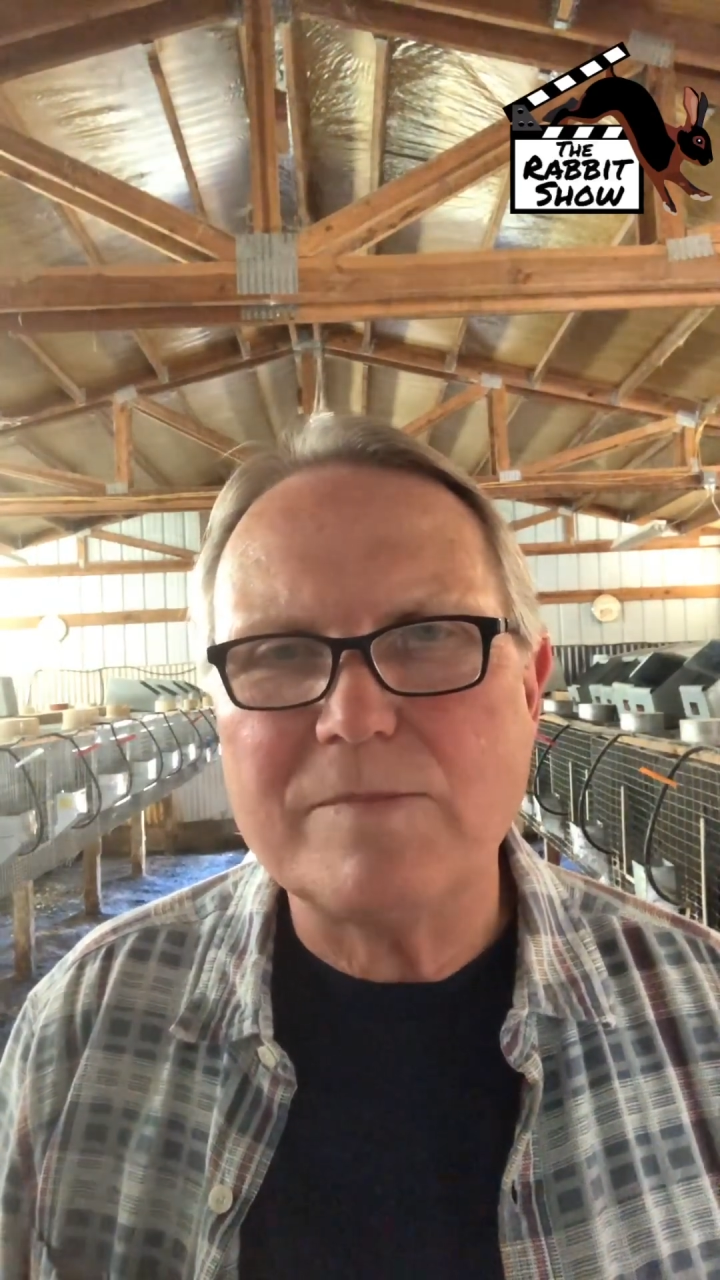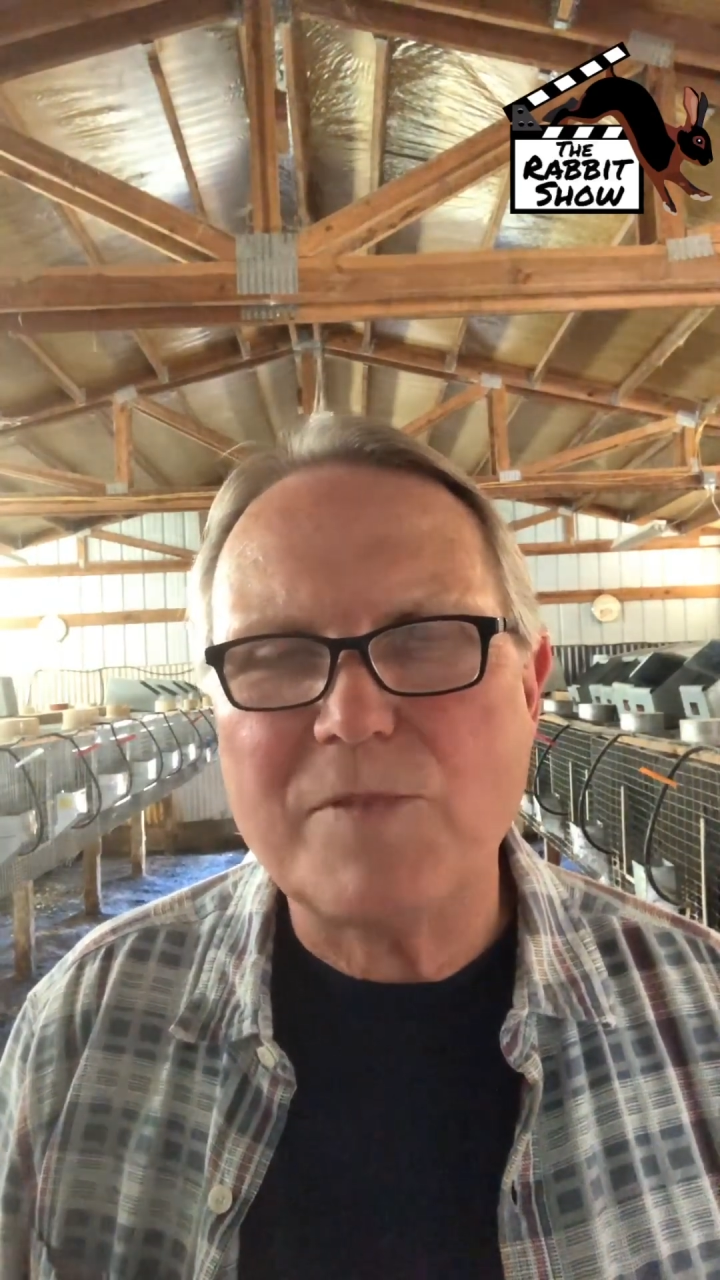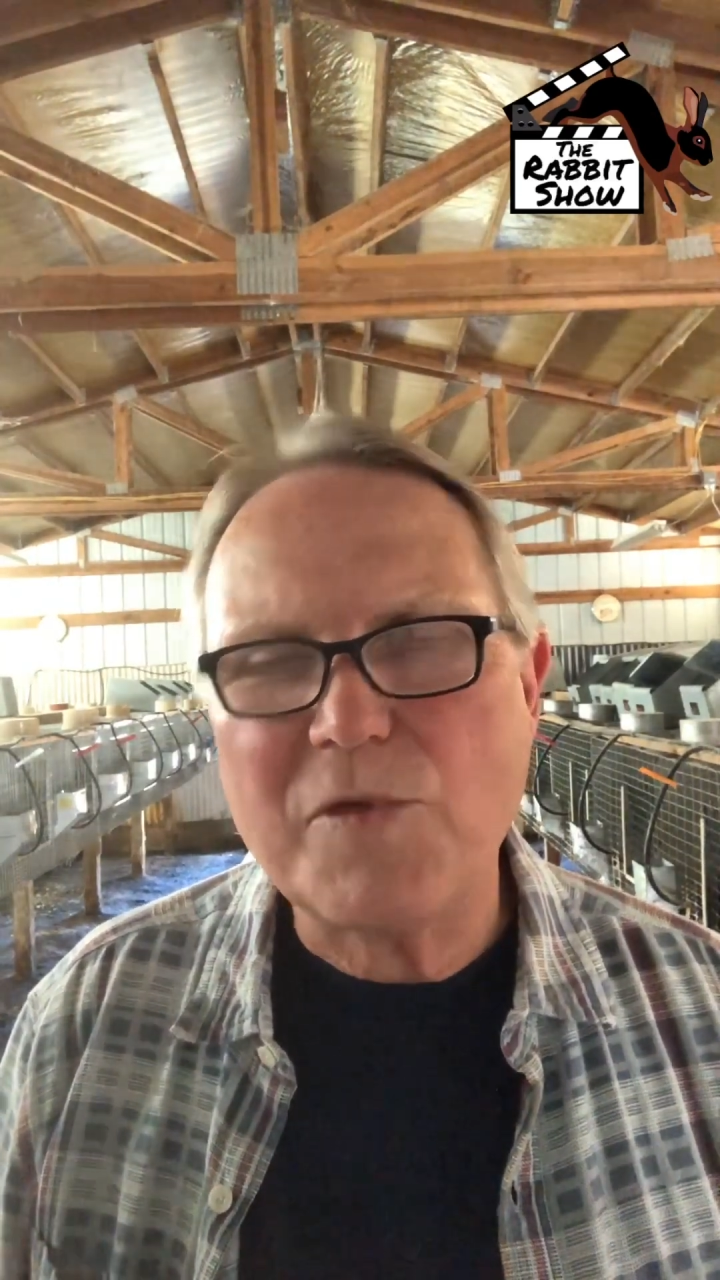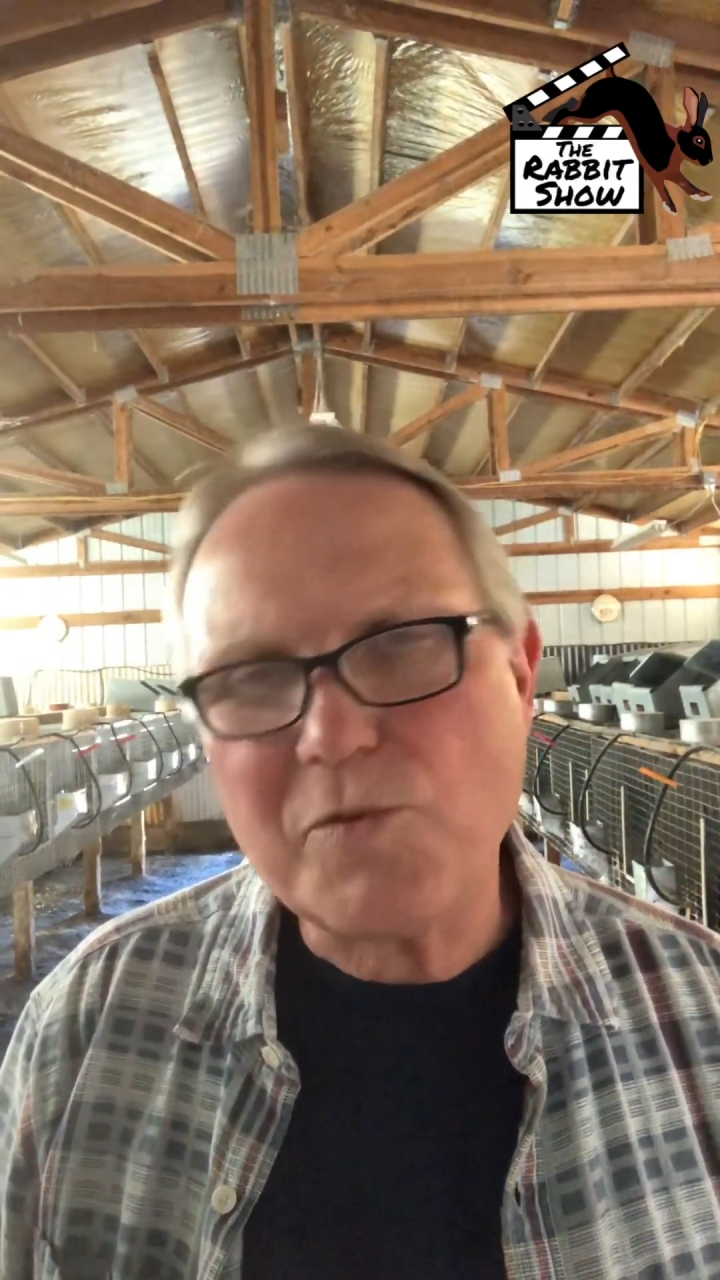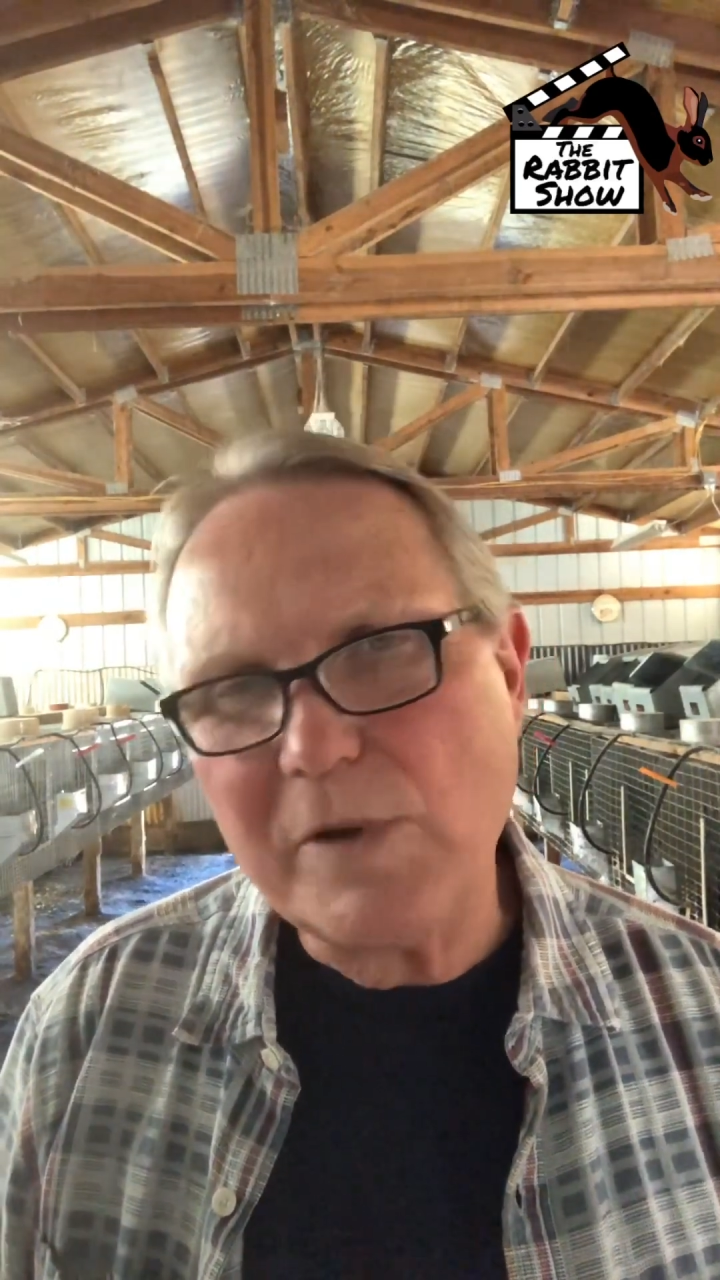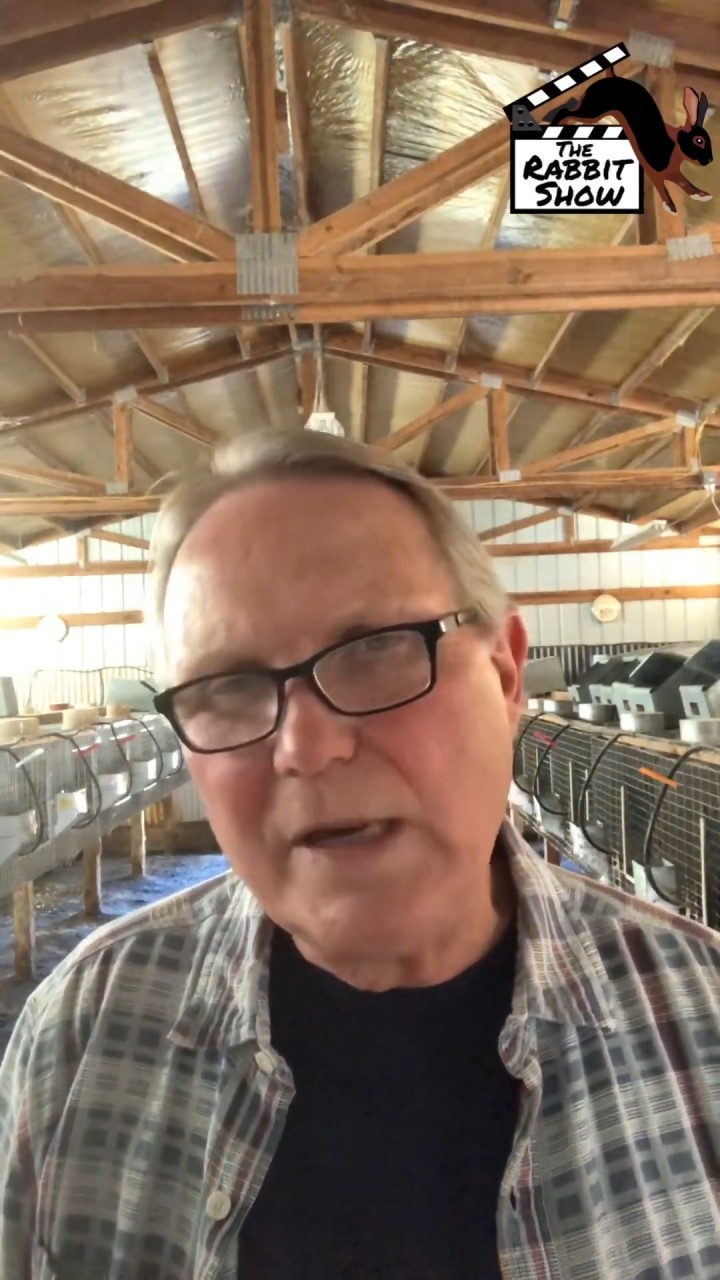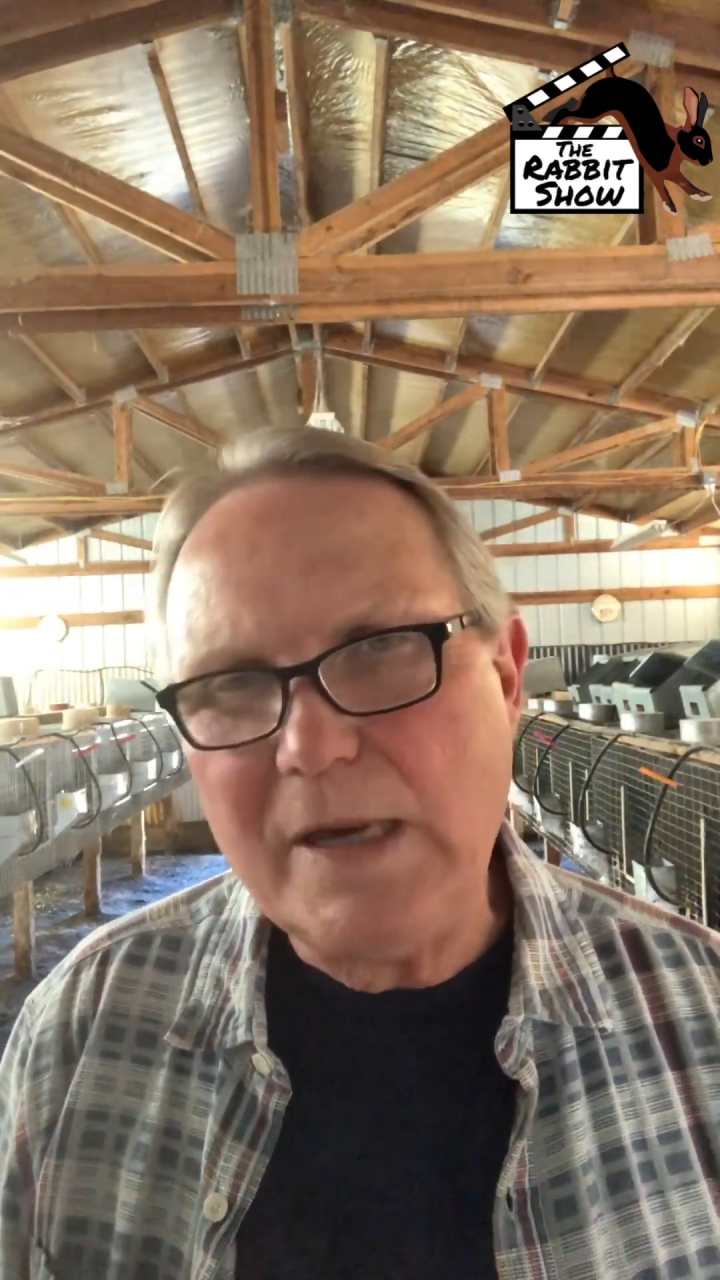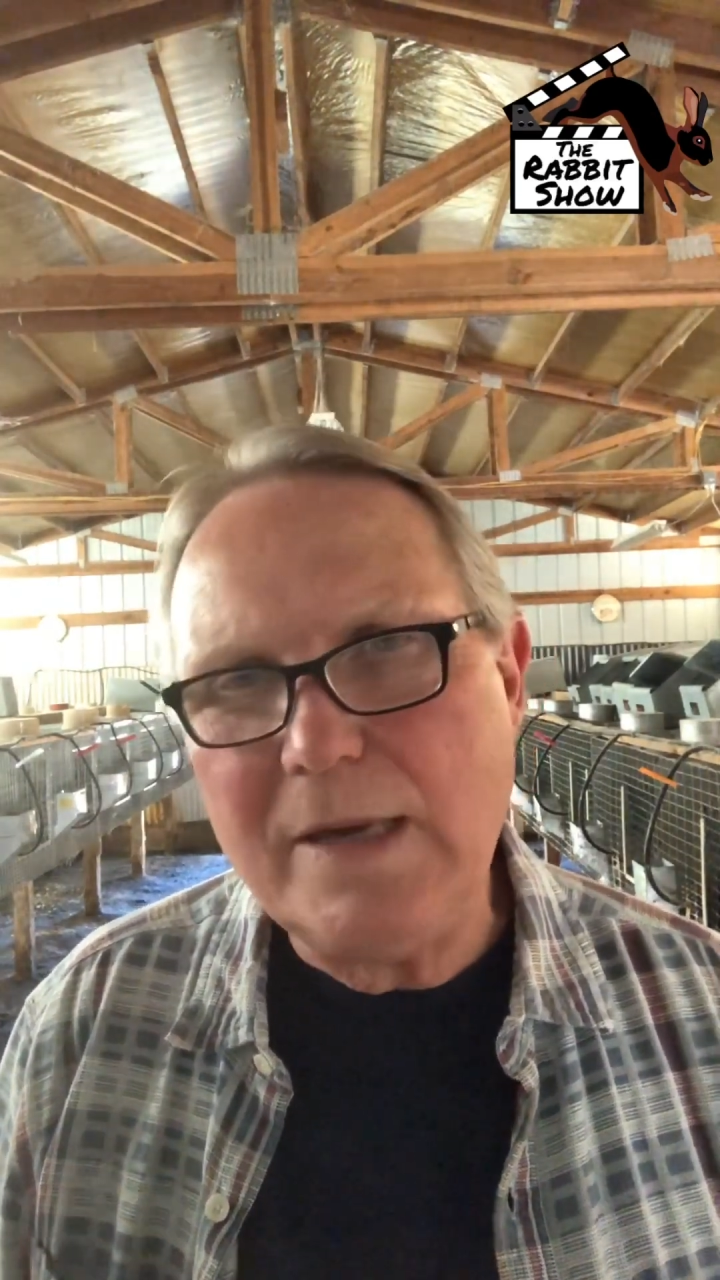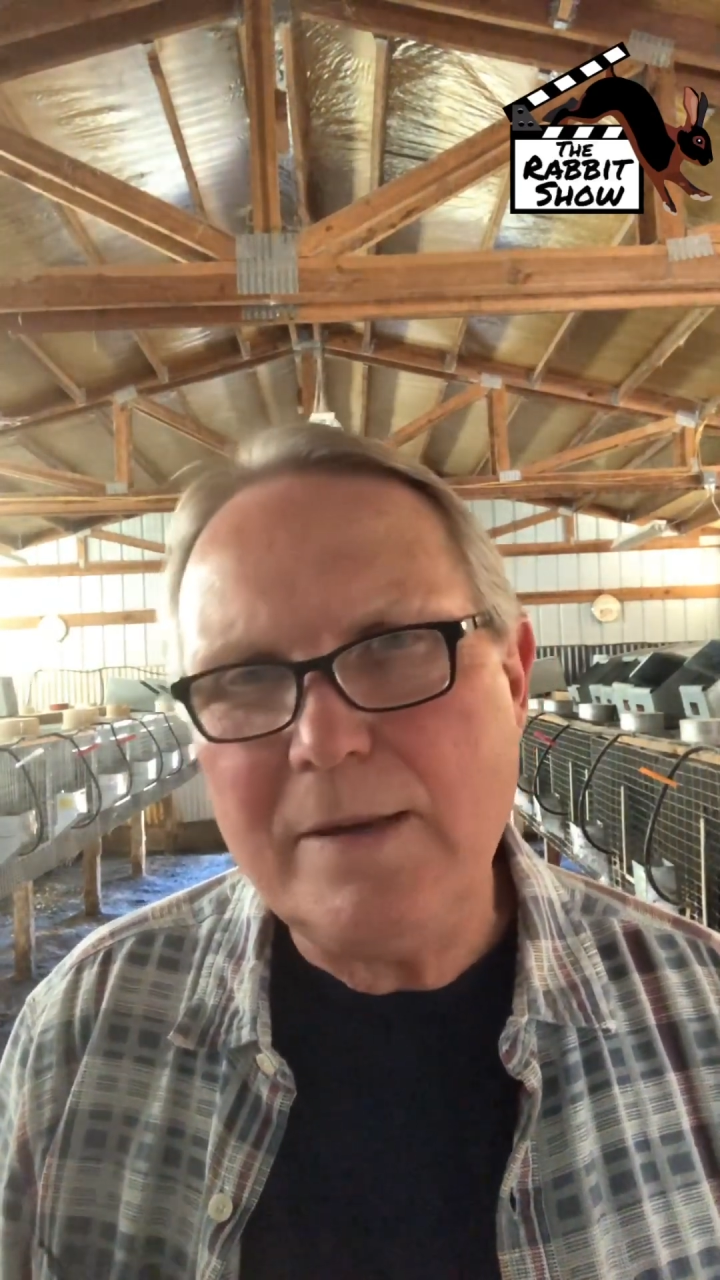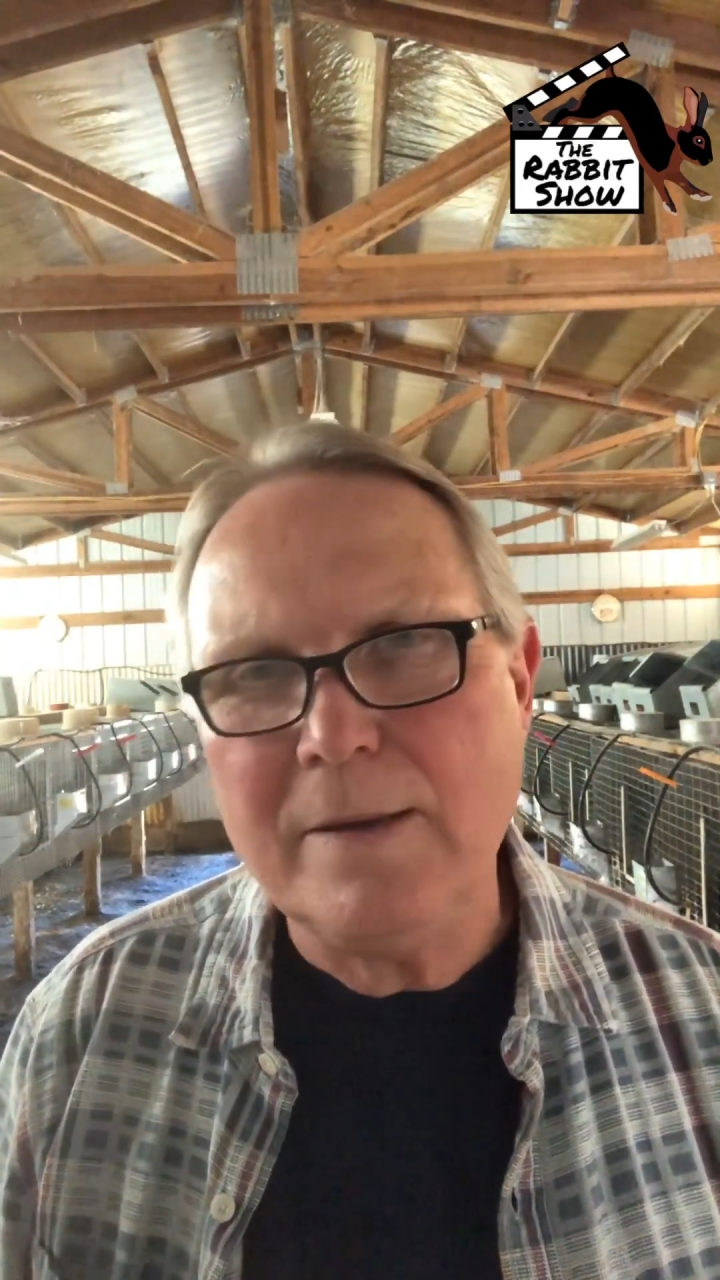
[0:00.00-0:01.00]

3